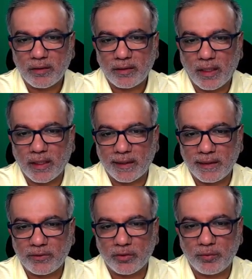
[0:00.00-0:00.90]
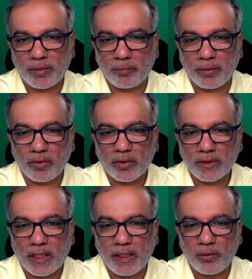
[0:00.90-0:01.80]
targeting source, but because
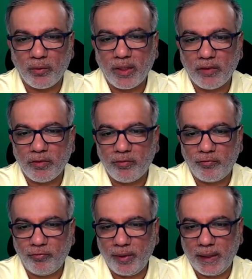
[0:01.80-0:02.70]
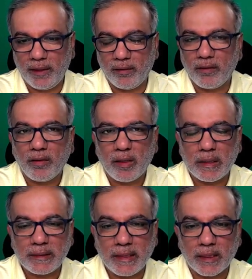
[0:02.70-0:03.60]
I don't have a feed
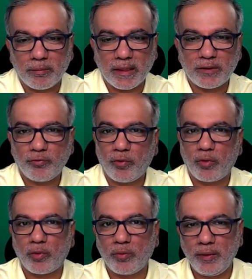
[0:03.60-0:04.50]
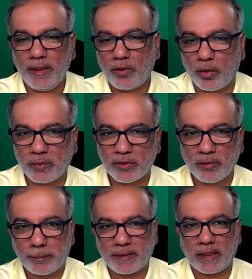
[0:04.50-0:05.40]
set up, that's for e-commerce
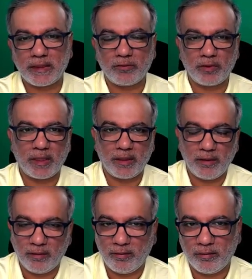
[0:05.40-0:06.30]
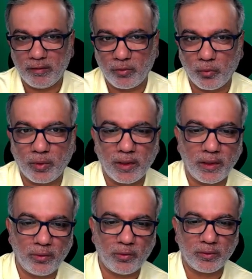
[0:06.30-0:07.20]
websites where Google
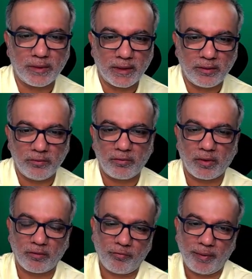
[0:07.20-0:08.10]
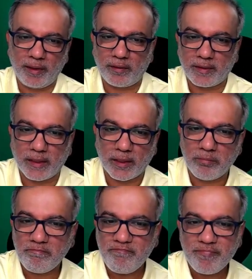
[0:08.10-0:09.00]
knows that you've got a feed set up,
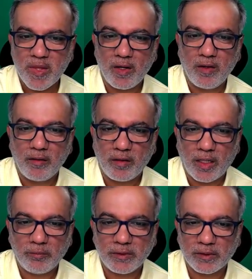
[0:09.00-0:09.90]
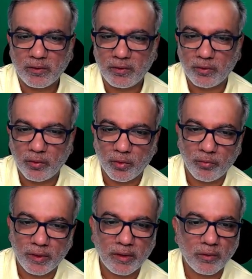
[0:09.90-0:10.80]
I'm just going to go
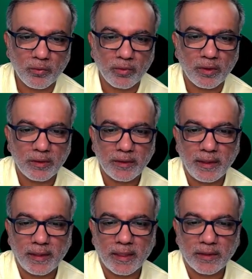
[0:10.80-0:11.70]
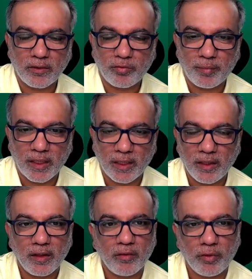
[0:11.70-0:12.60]
with the Google's index of my
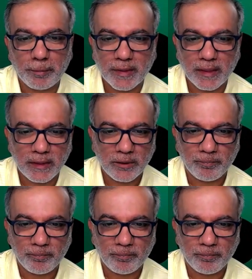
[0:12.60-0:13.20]
website.